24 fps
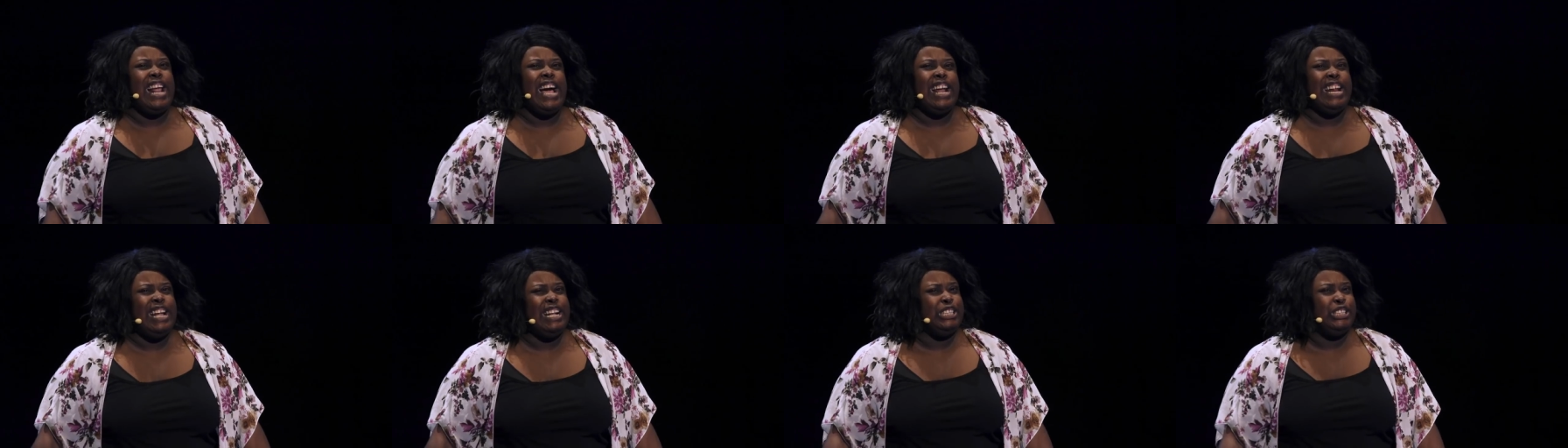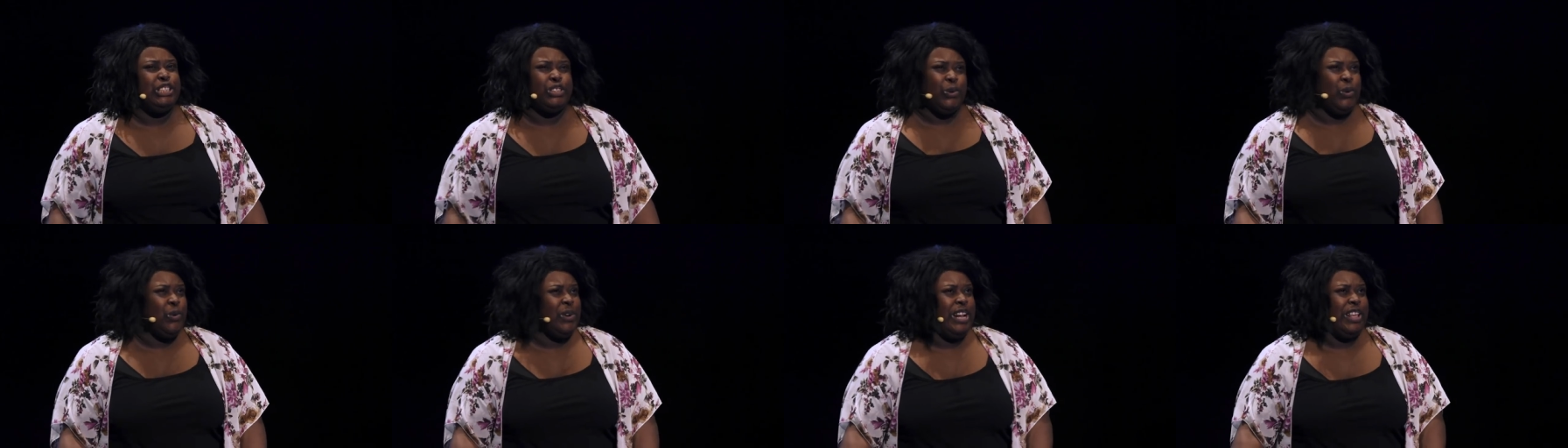that I didn't
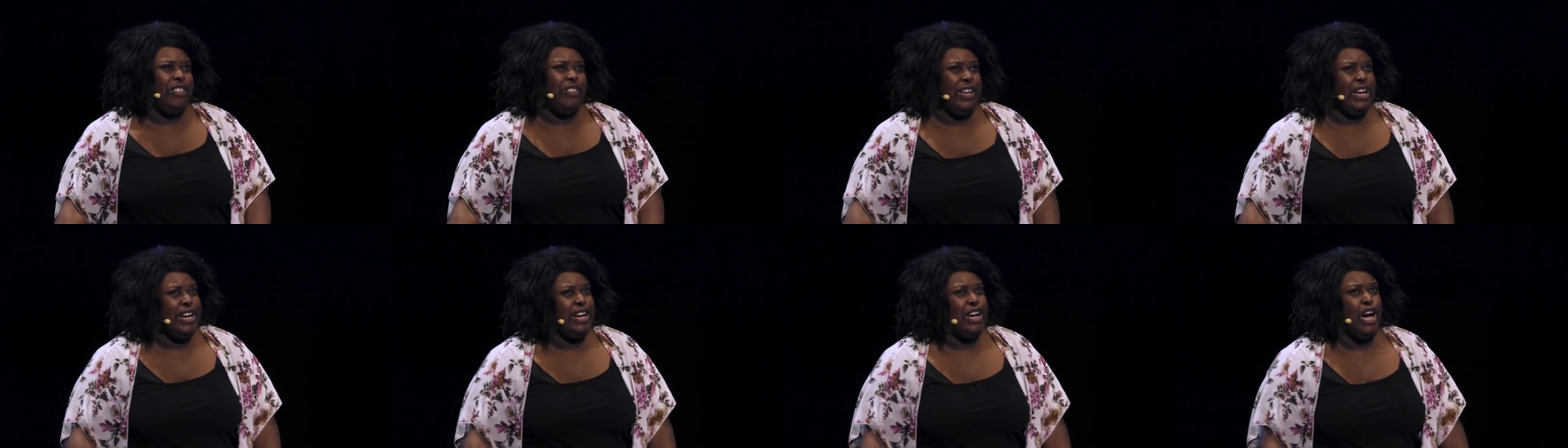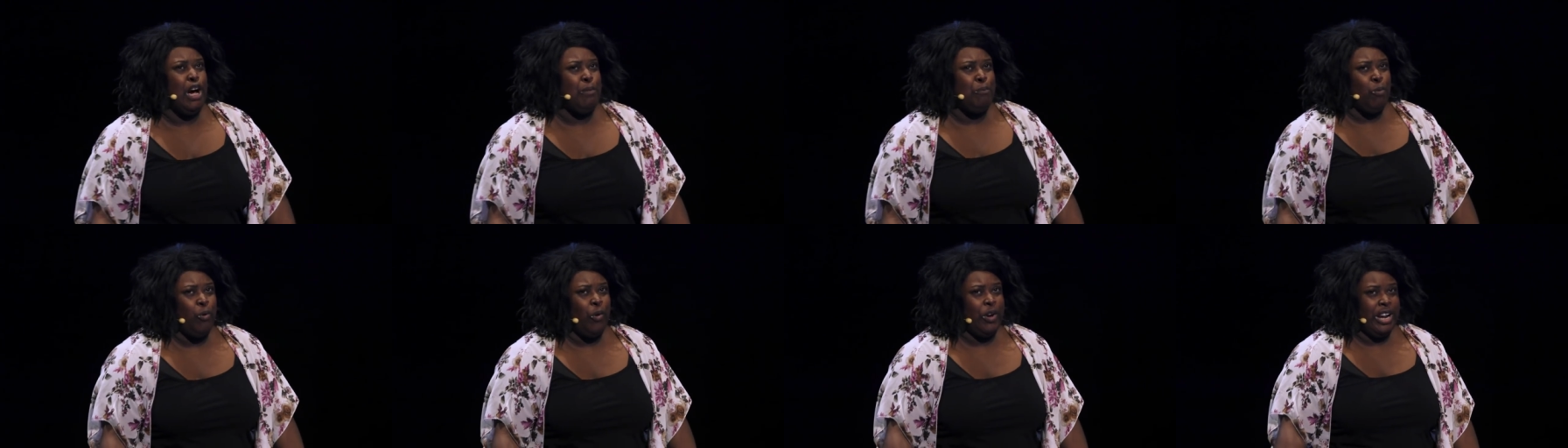screw anything
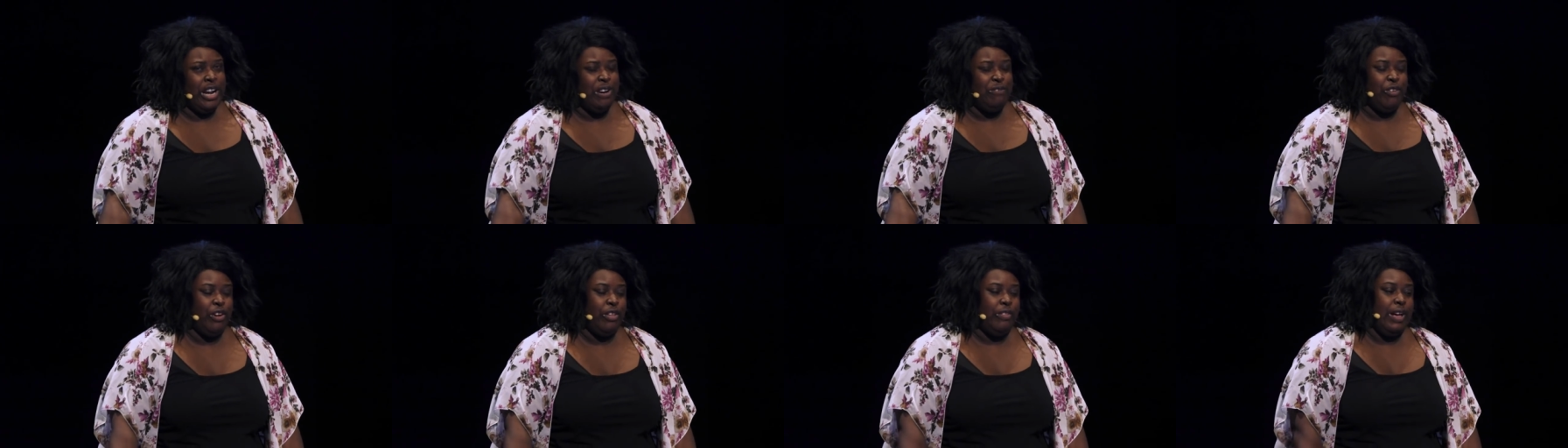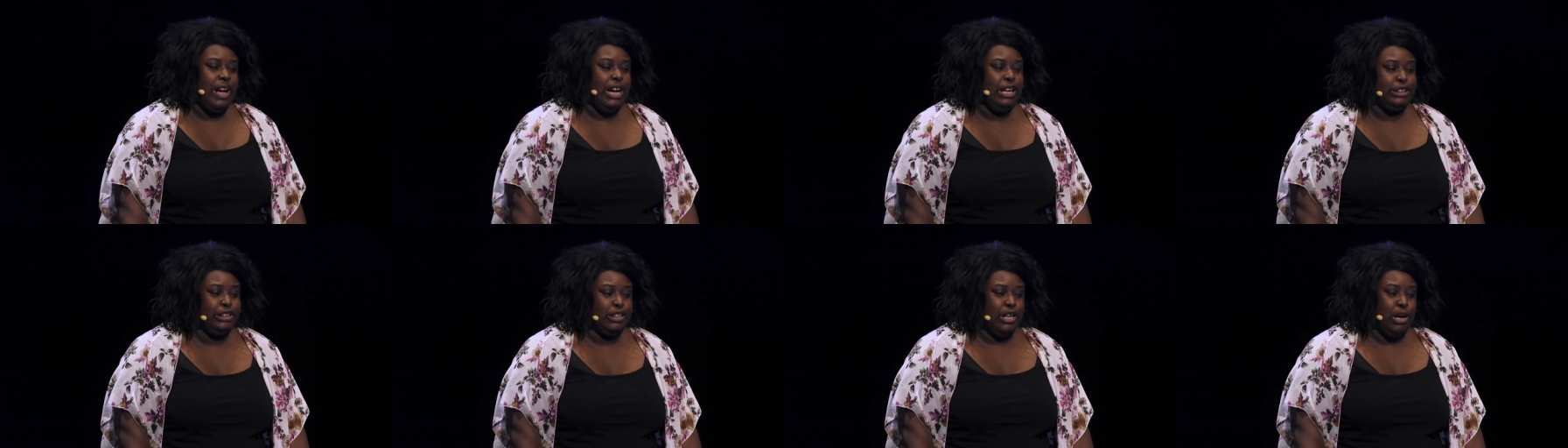up working for
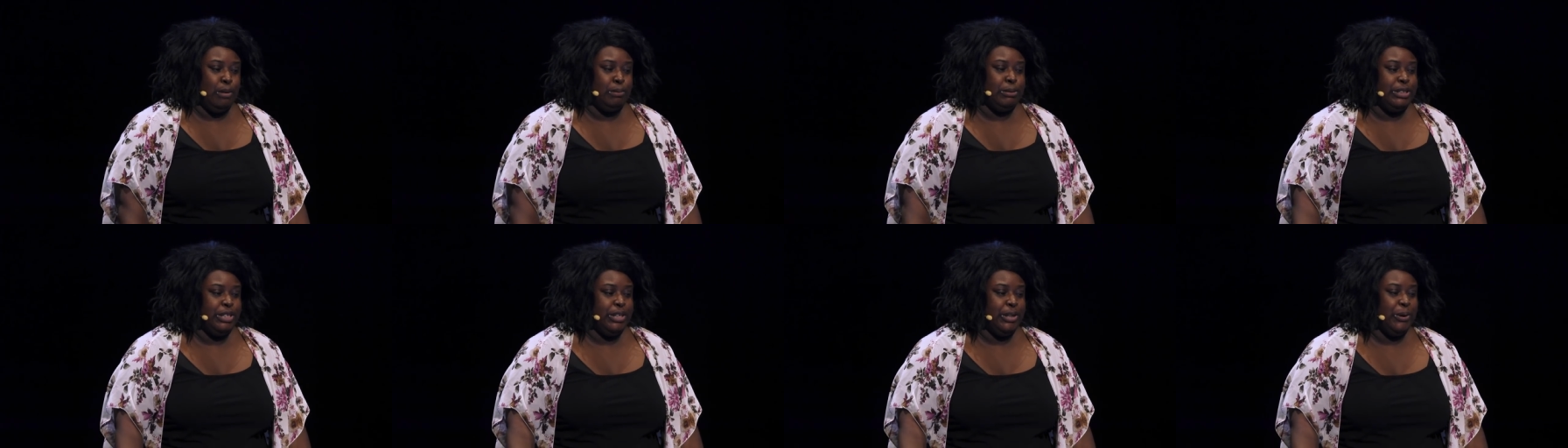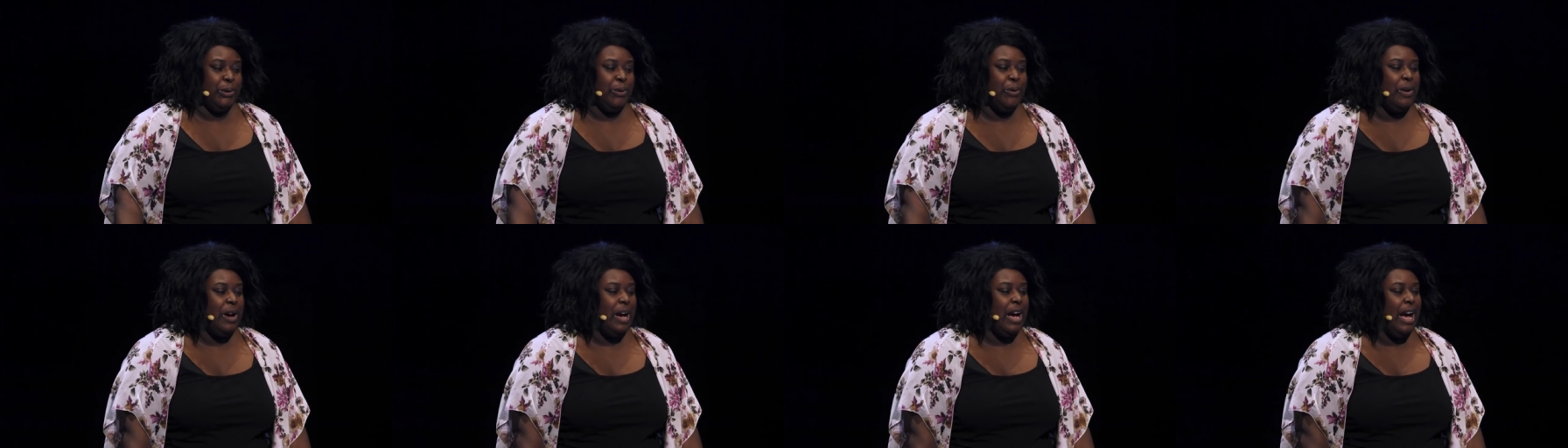that job
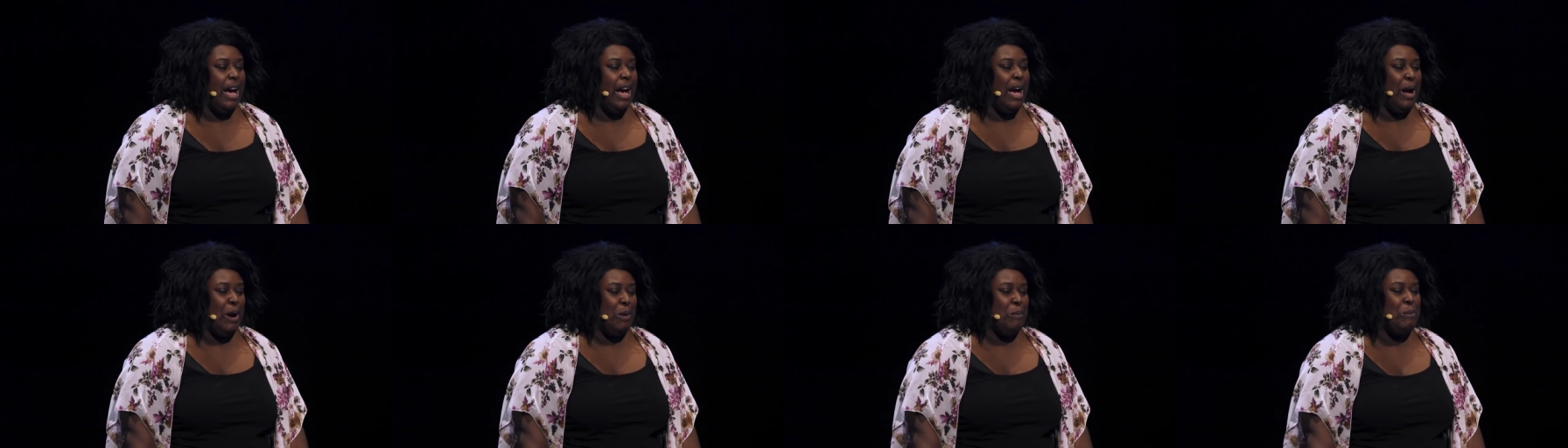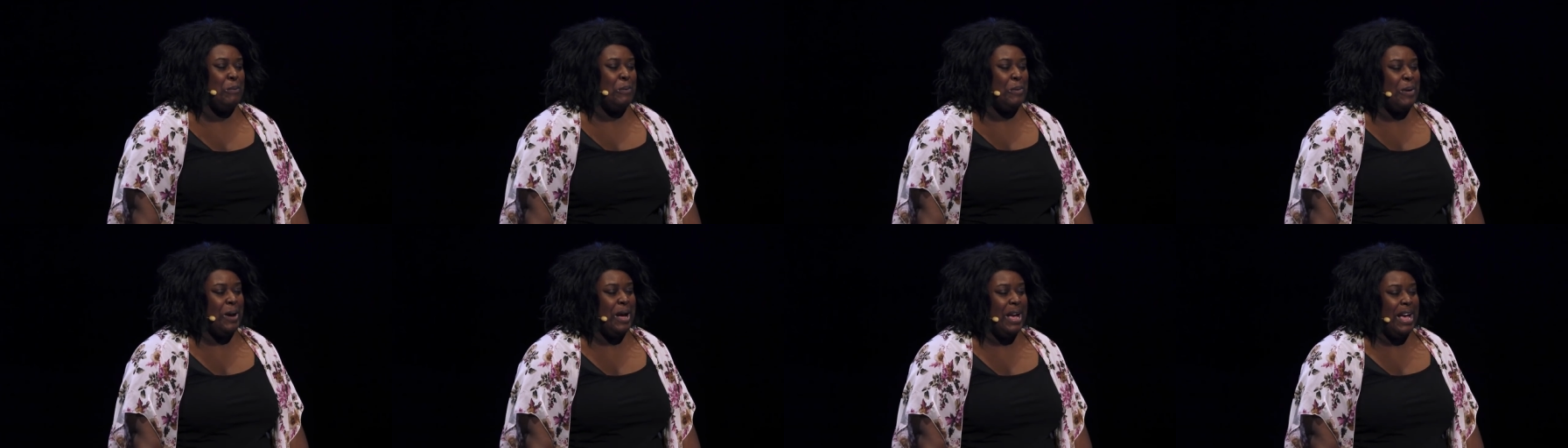too. My